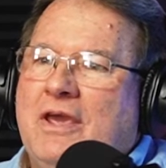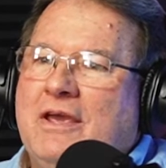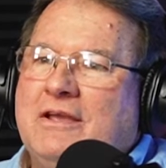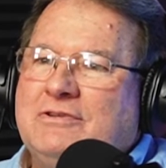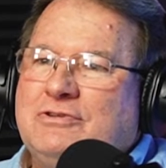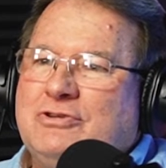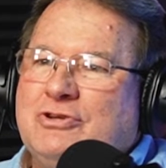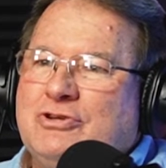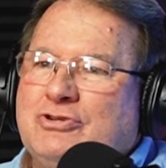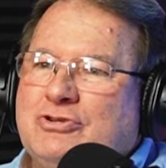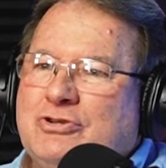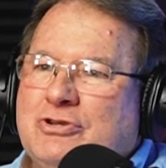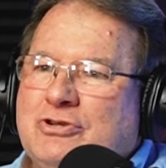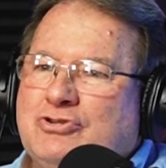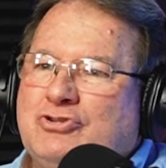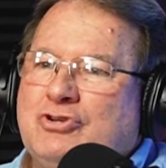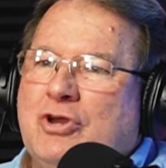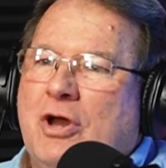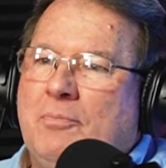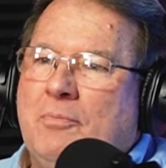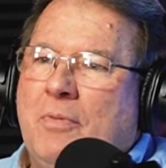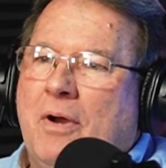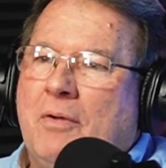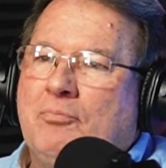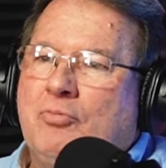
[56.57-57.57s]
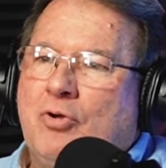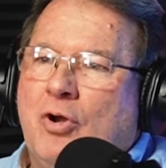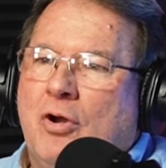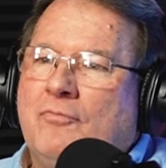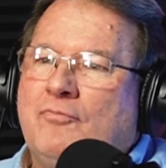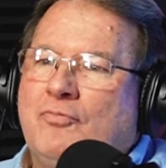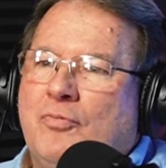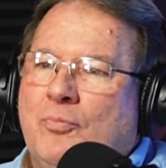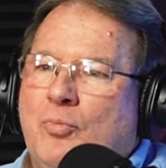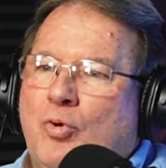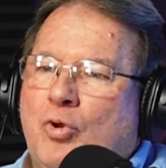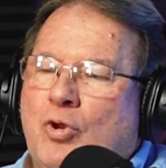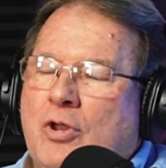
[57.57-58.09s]
It's something I'm
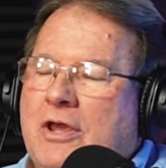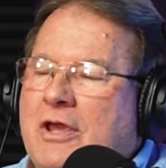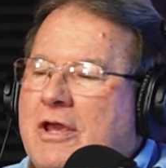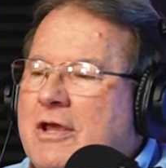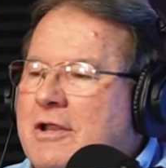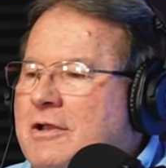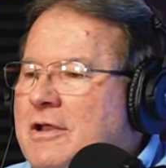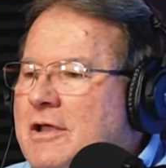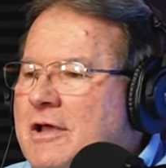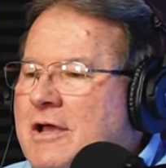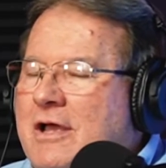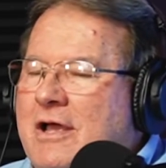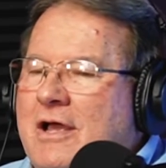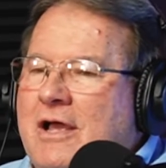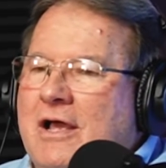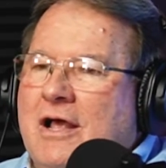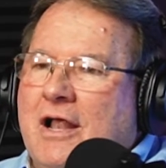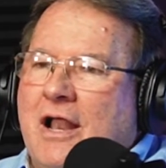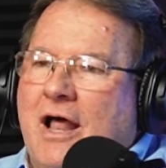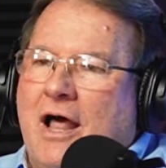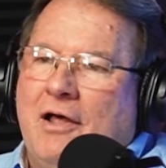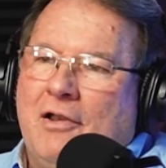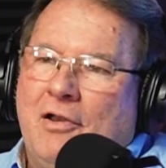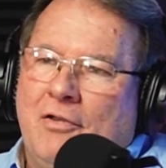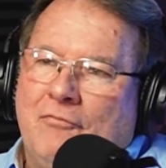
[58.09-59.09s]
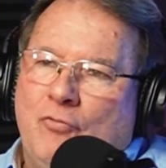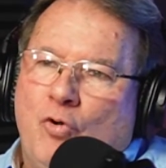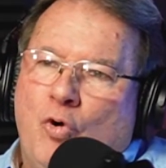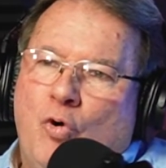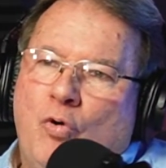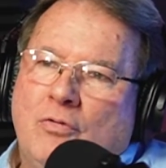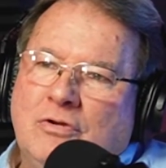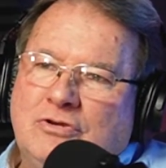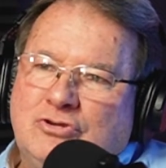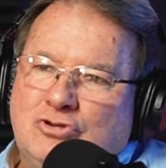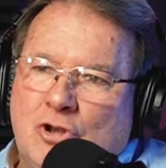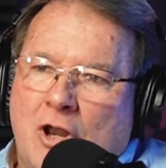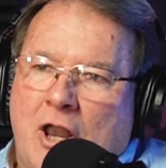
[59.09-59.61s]
comfortable in. I've
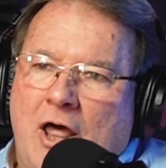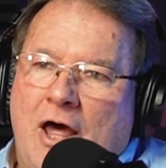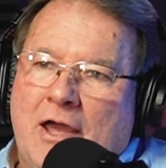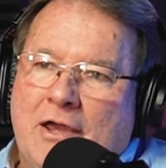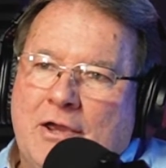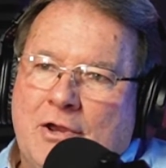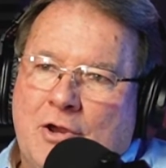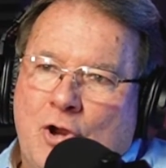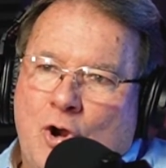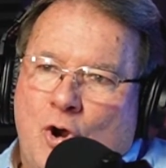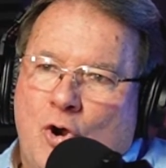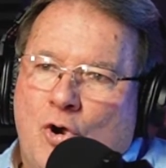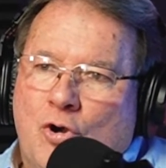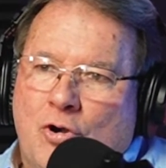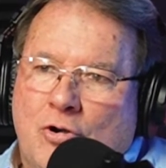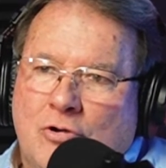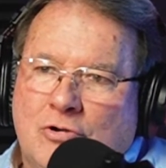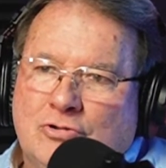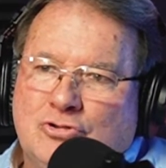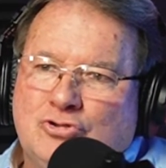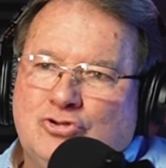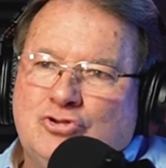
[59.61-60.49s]
always liked cars,